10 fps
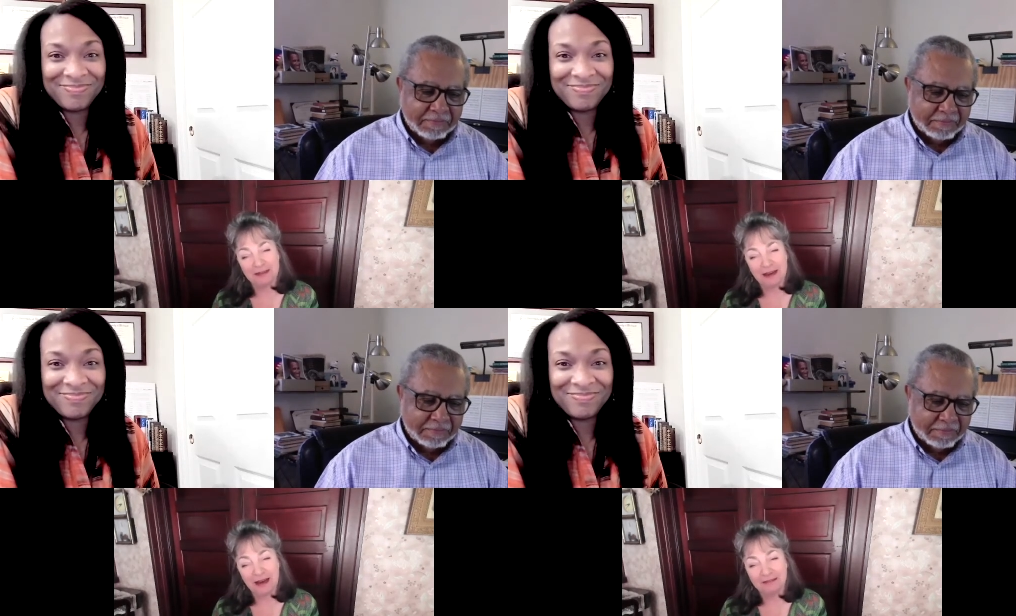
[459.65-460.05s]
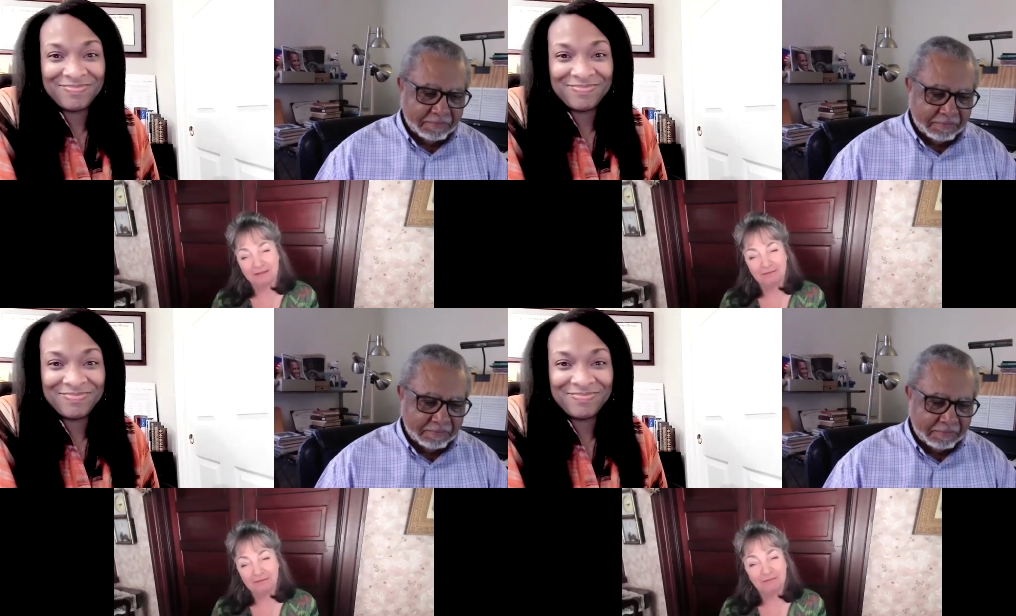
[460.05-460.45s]
Speaker 1: got
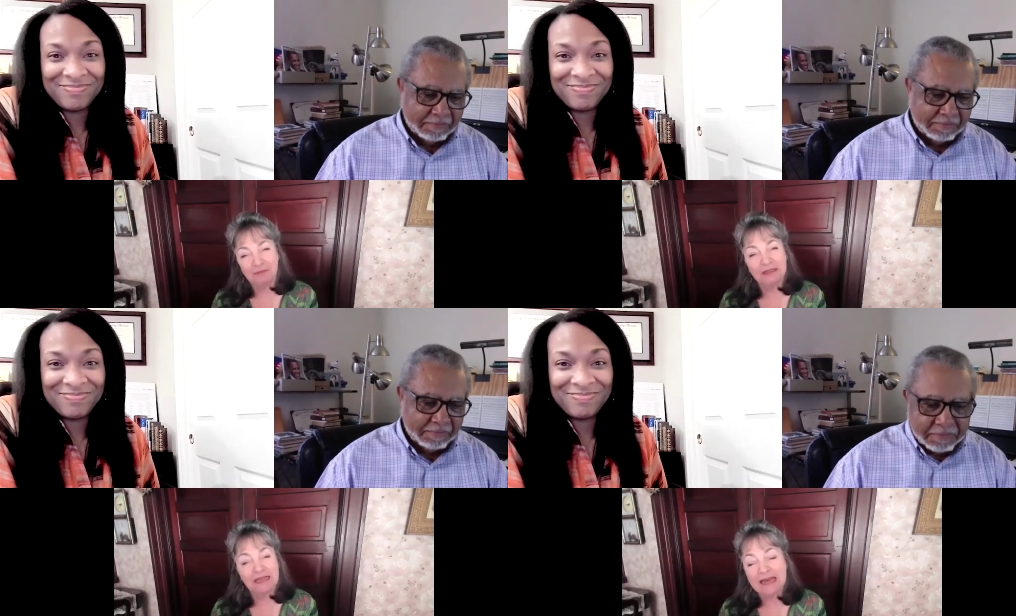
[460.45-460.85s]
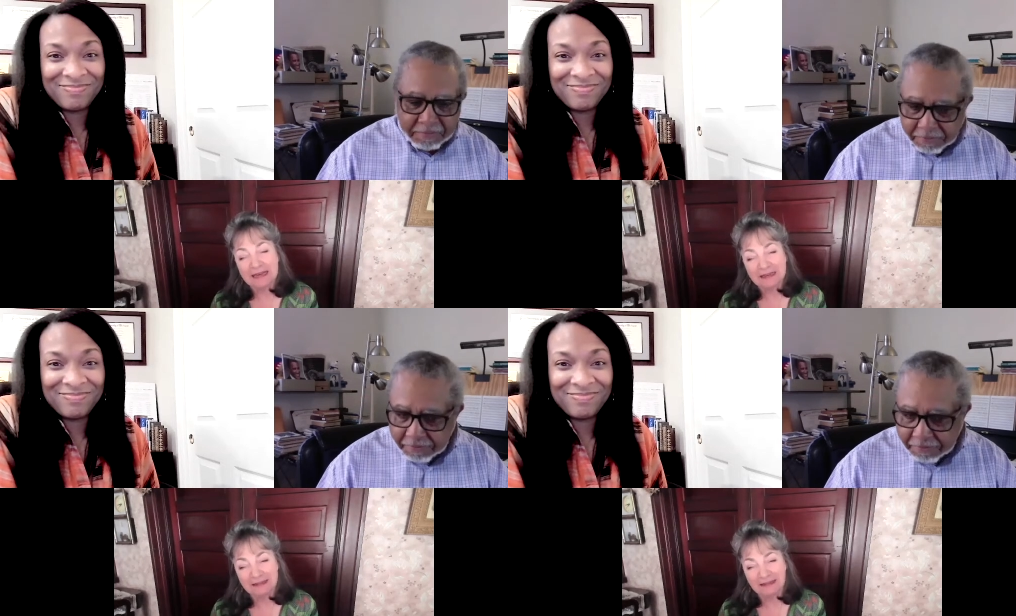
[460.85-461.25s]

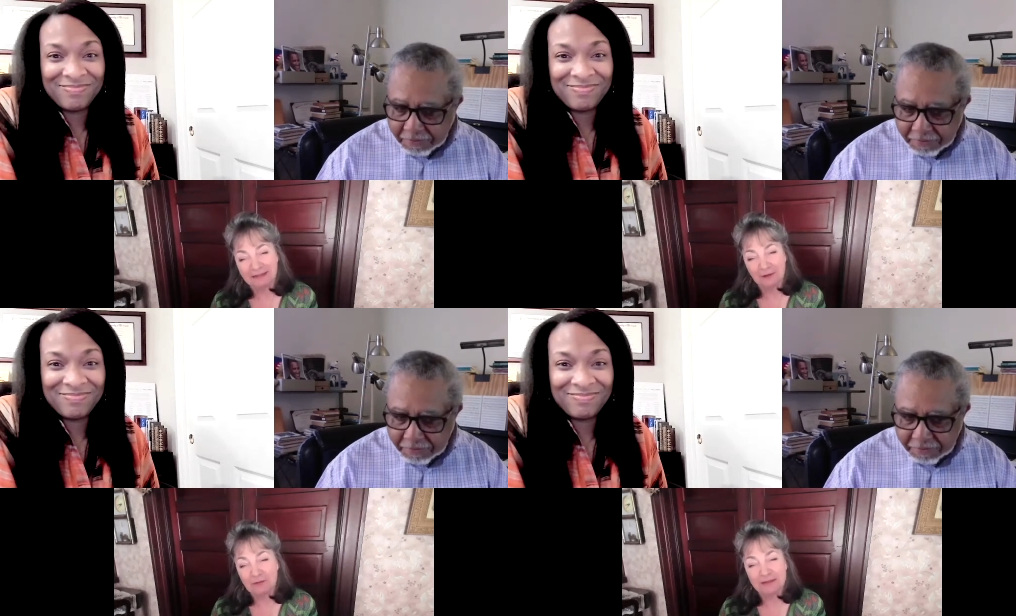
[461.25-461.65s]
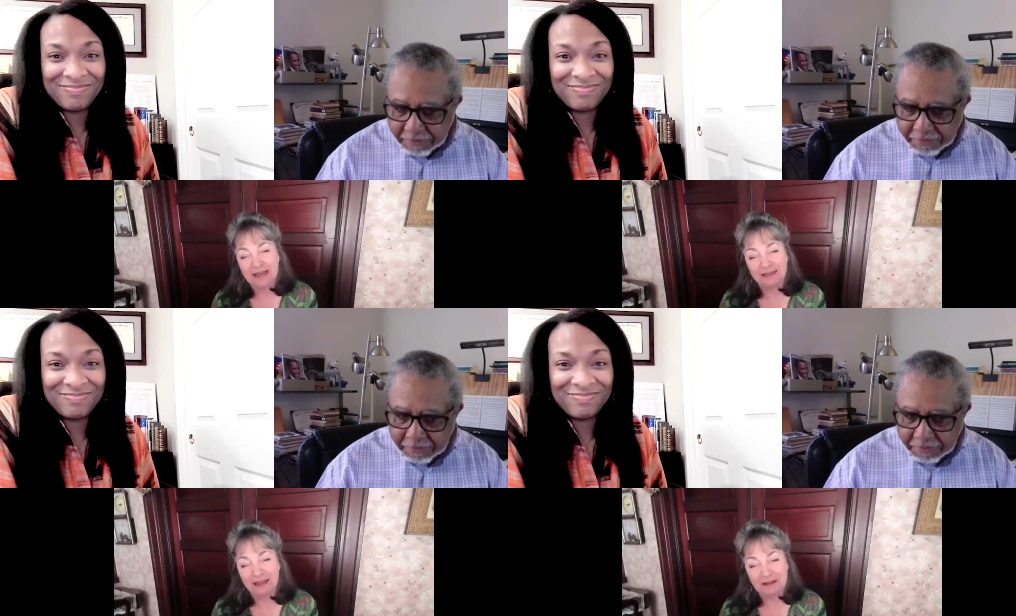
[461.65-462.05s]
played, and what was
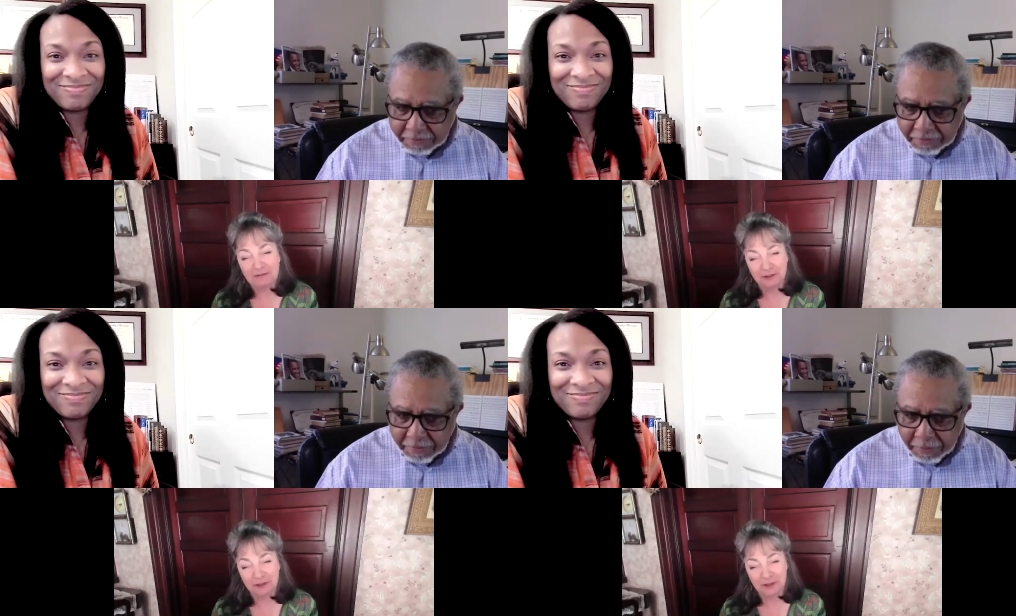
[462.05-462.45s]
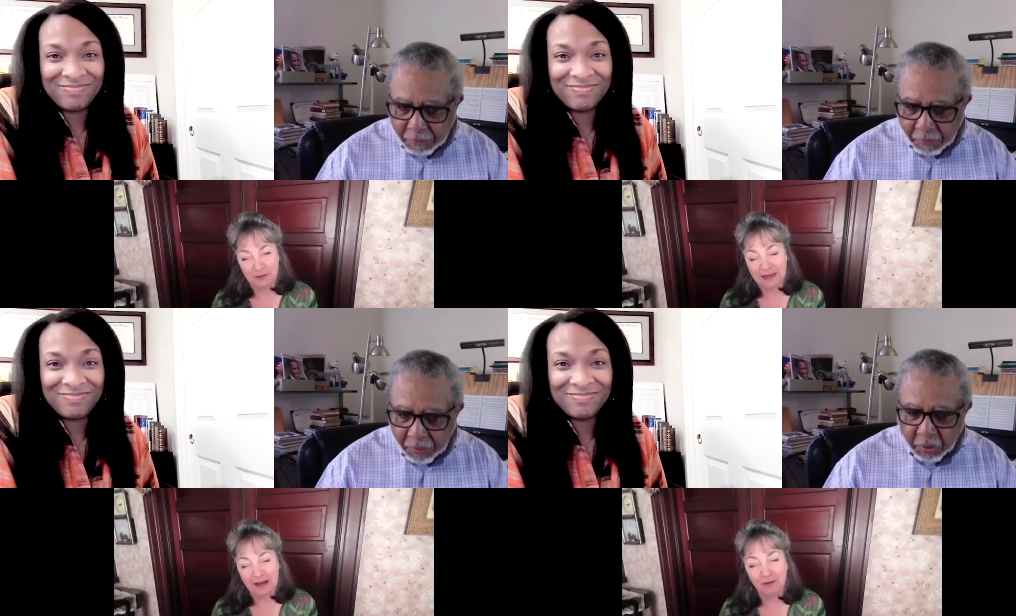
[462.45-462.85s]
that like for you,
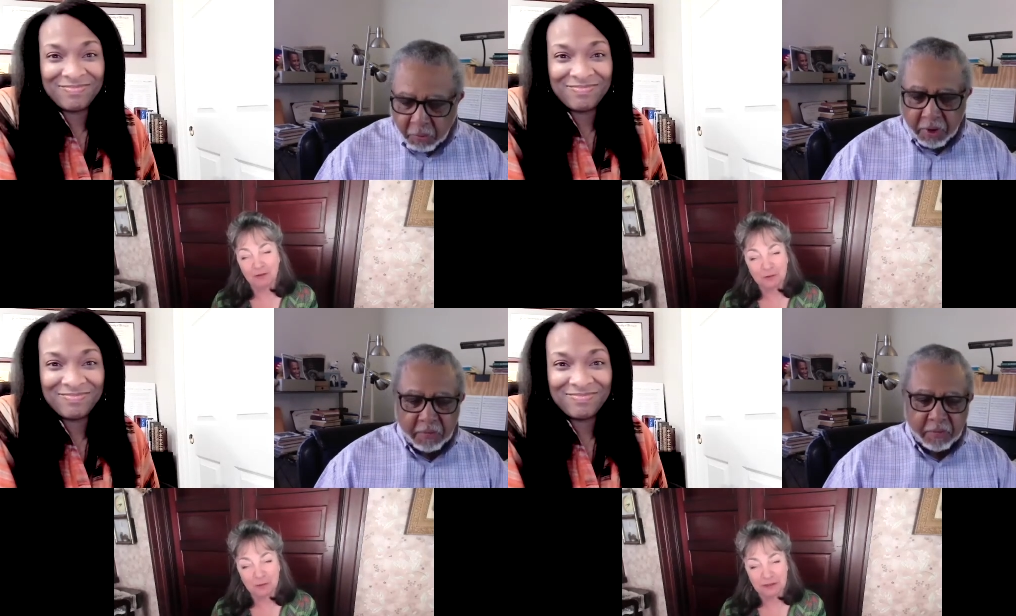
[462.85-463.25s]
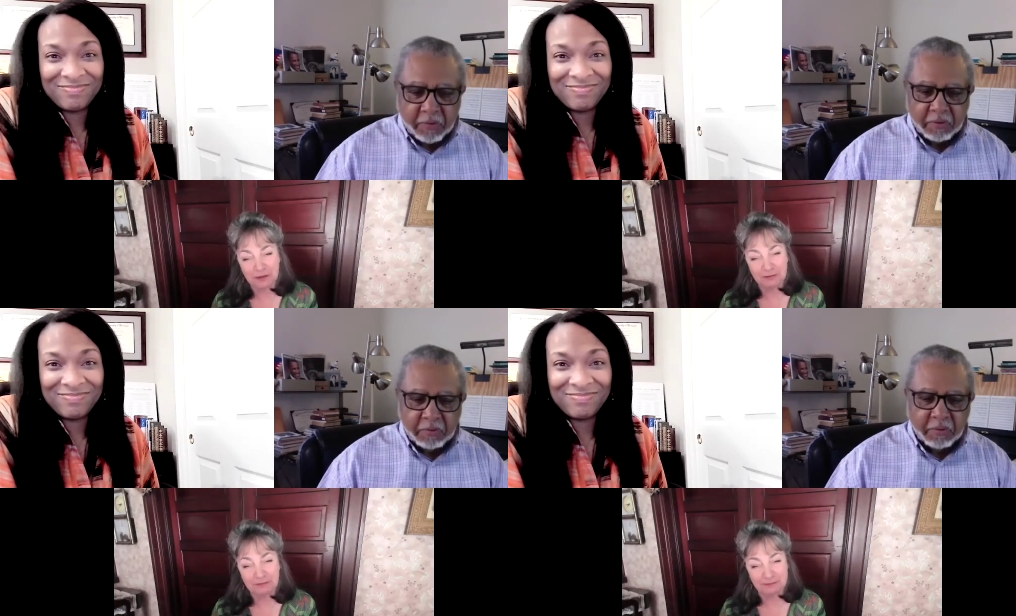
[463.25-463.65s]
and how
Speaker 2: old?
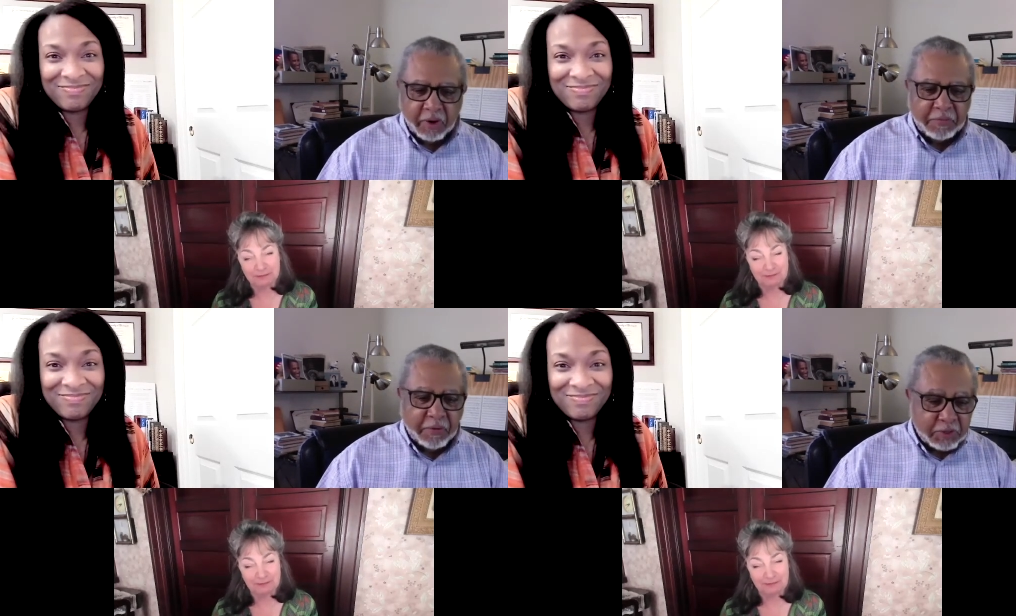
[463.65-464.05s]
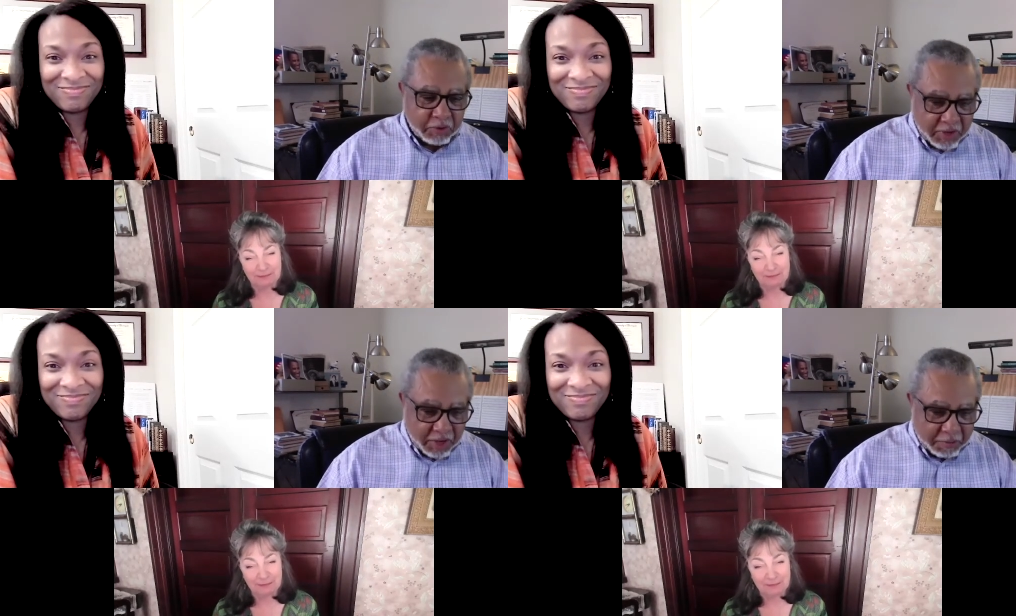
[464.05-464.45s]
When I first
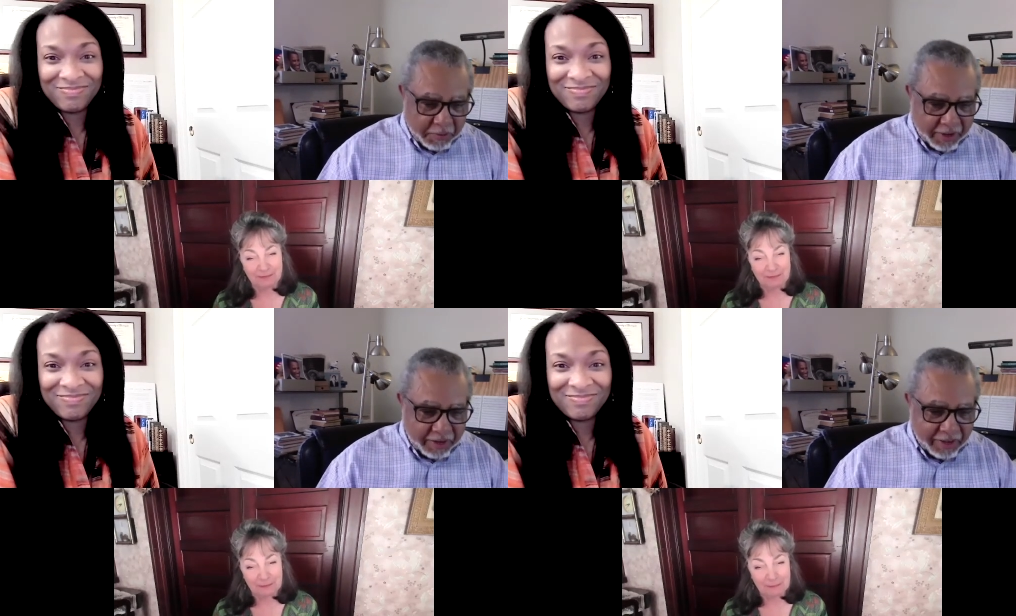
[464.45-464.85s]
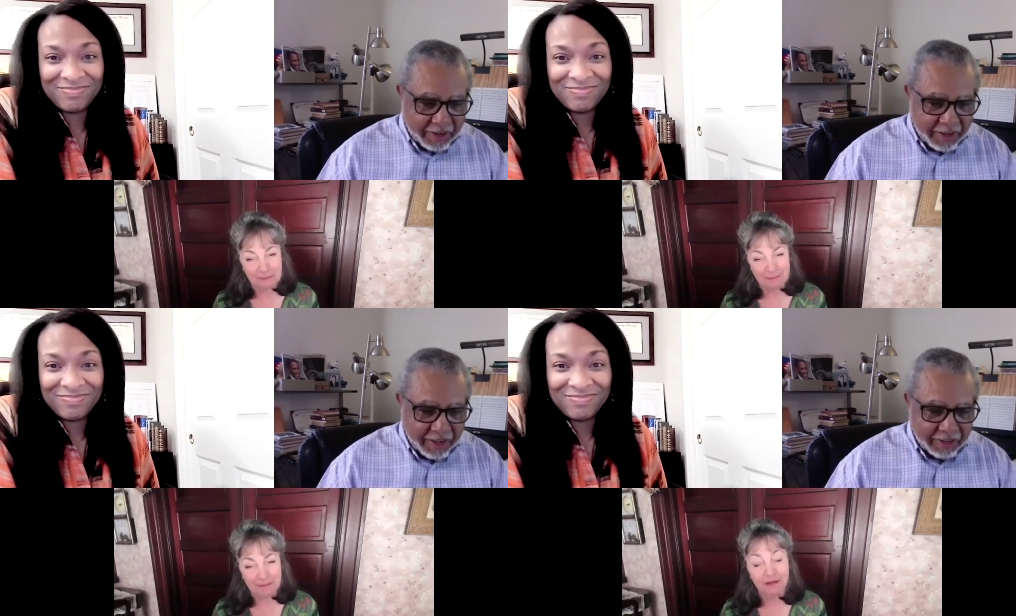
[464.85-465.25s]
was getting played,
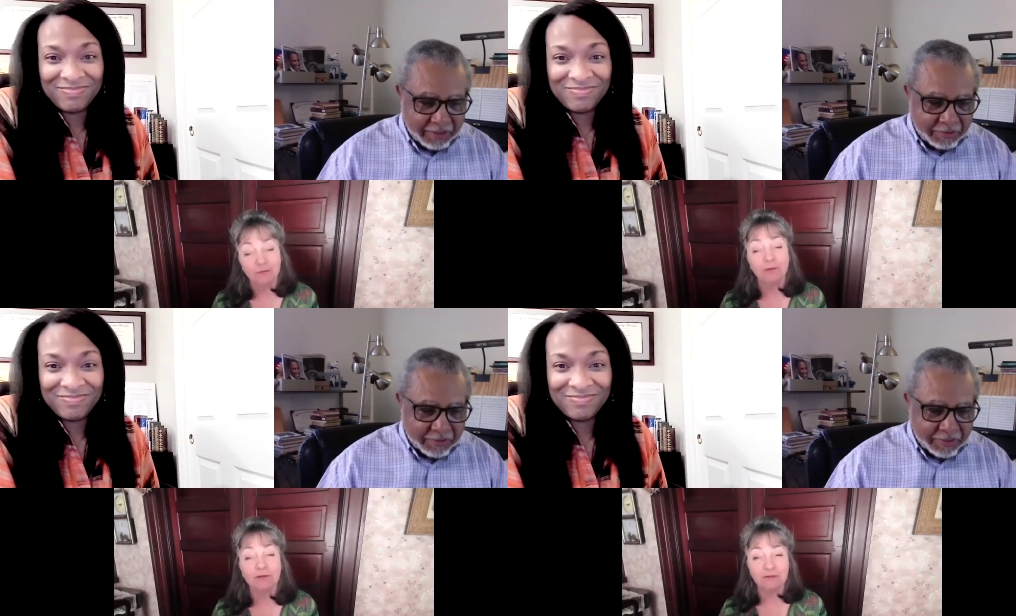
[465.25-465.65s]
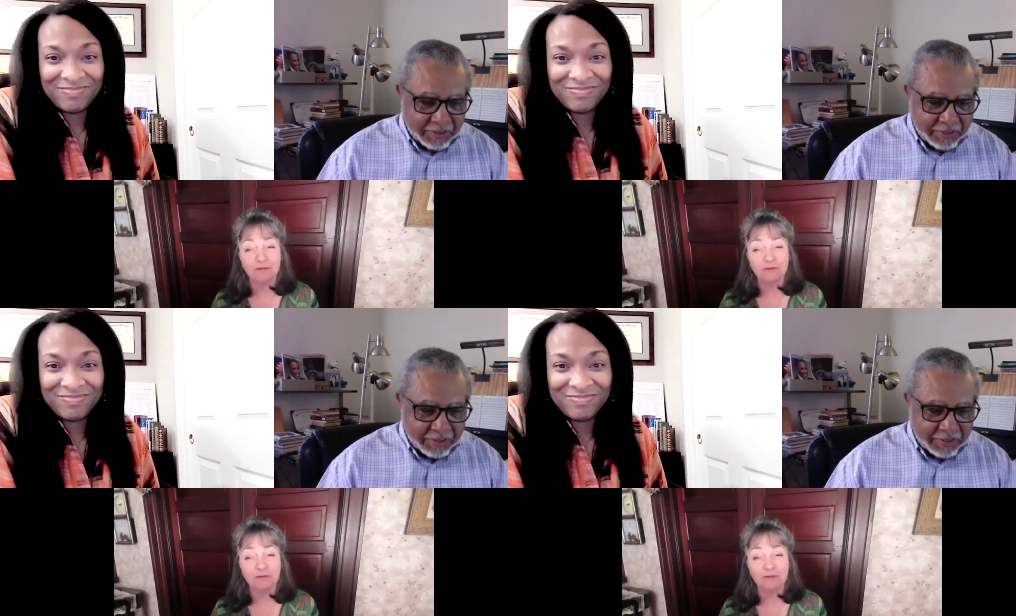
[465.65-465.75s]
Speaker 1: what was the